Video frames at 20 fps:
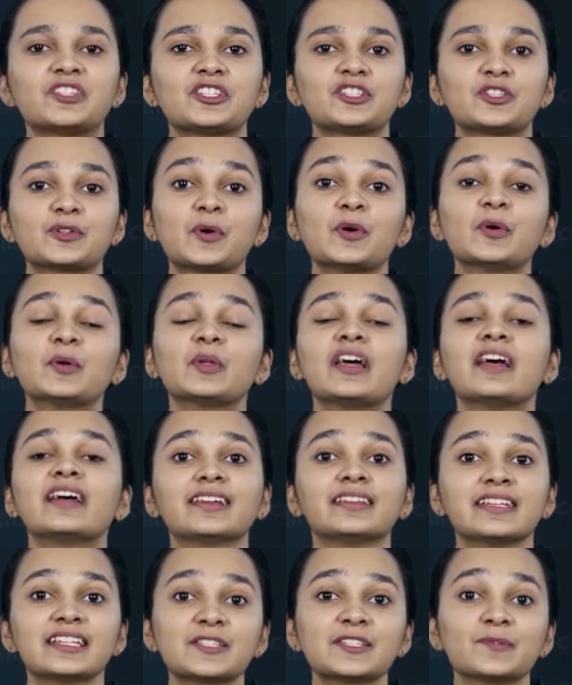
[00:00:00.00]
So
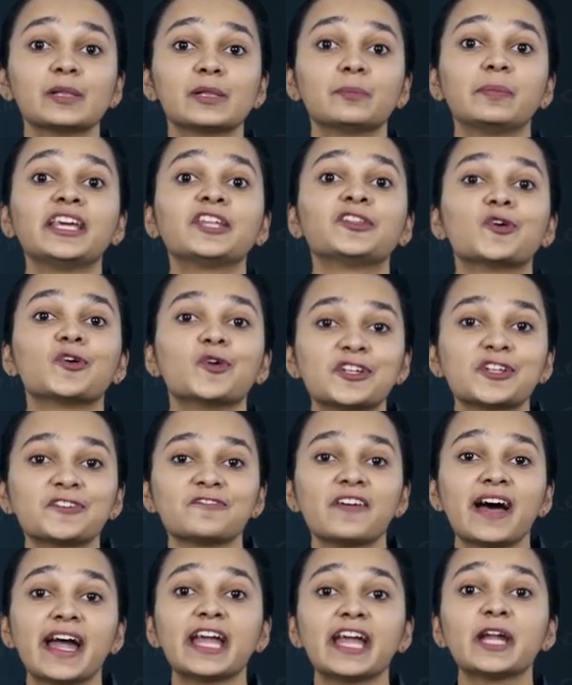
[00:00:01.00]
this will be
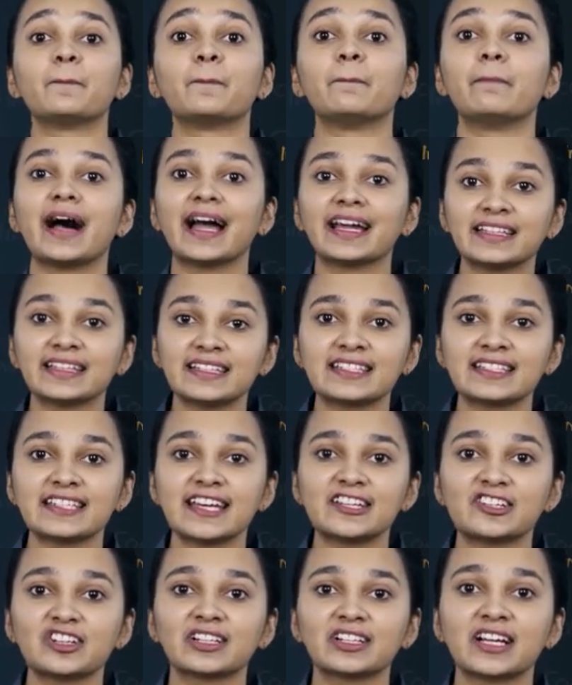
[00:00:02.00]
notified by the
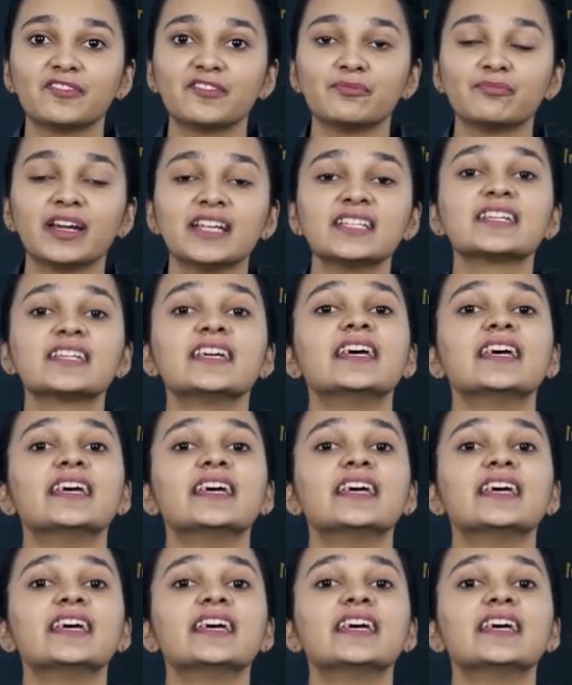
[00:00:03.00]
central government